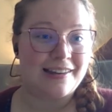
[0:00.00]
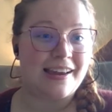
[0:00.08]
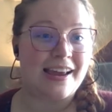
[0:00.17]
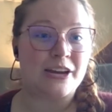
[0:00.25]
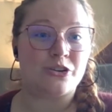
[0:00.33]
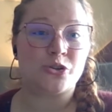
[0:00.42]

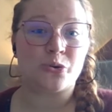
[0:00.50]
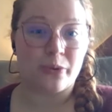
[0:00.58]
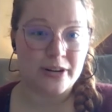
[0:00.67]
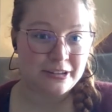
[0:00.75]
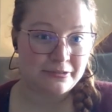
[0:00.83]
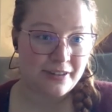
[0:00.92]
a
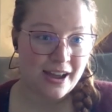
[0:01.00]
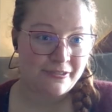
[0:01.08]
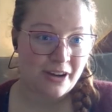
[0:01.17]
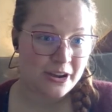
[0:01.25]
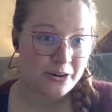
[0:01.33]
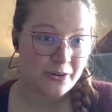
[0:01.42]

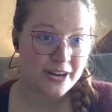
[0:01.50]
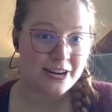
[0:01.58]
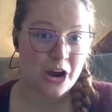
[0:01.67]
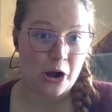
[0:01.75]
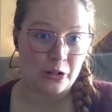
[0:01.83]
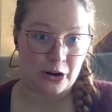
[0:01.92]

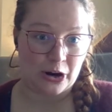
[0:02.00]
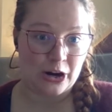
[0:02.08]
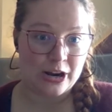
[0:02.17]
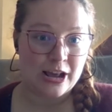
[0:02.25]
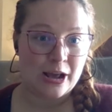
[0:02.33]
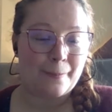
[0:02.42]
$2,500
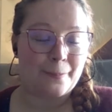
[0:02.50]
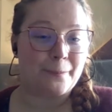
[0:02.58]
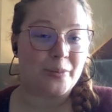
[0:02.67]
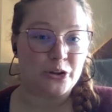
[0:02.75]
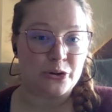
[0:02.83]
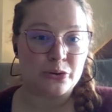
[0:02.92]

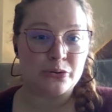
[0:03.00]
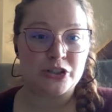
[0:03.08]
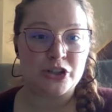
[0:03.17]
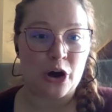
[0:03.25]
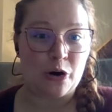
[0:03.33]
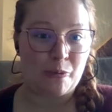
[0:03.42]
blue
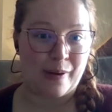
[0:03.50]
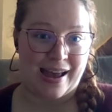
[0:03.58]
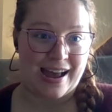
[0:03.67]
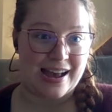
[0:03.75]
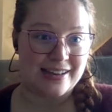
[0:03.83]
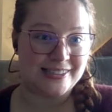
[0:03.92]

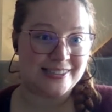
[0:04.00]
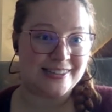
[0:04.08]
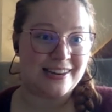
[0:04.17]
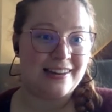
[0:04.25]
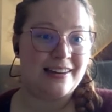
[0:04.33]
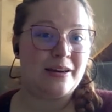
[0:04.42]
topaz
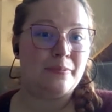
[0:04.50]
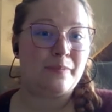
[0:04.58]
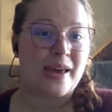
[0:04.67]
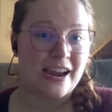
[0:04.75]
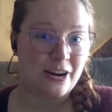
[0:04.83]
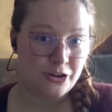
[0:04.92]

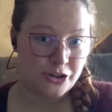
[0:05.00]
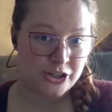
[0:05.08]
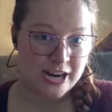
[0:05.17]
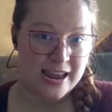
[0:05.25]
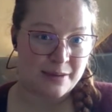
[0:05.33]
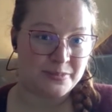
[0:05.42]

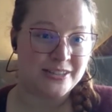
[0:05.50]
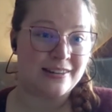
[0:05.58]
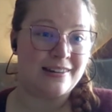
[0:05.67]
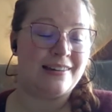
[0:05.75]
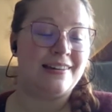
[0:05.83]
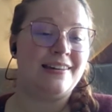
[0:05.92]
pear-shaped
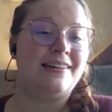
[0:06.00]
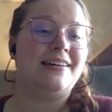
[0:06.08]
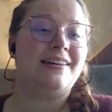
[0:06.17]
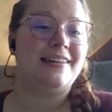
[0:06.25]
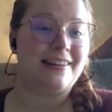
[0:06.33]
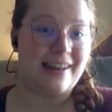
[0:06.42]

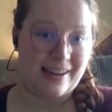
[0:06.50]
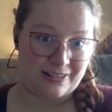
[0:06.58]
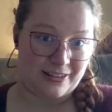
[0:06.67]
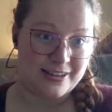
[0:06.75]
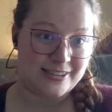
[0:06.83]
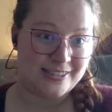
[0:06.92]

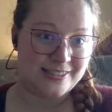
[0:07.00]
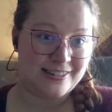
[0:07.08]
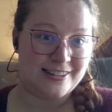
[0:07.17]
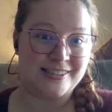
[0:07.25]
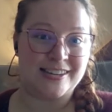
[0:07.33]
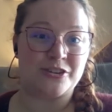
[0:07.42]
necklace.
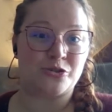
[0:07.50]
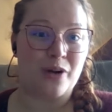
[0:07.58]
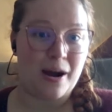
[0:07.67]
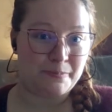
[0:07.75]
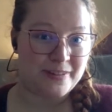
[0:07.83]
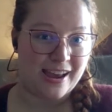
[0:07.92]
It is a
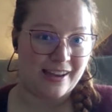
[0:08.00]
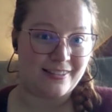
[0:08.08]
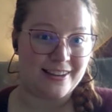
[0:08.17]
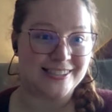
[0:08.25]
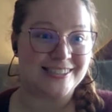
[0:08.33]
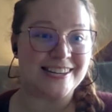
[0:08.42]
drop
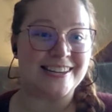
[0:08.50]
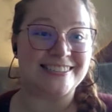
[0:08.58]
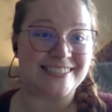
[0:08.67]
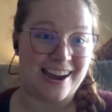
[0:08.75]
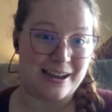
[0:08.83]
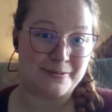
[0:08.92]
necklace in
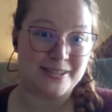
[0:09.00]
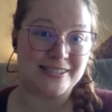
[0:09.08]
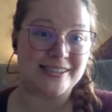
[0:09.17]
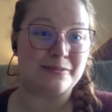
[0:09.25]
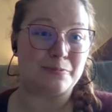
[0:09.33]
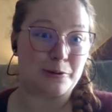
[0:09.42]

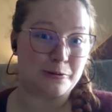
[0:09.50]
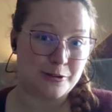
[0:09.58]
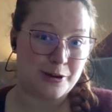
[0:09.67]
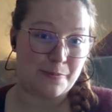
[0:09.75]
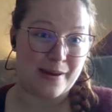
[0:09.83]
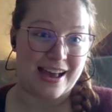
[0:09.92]
diamonds and blue
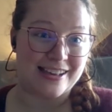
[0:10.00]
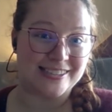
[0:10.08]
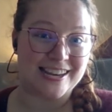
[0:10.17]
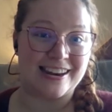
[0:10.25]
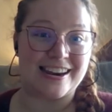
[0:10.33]
topaz, and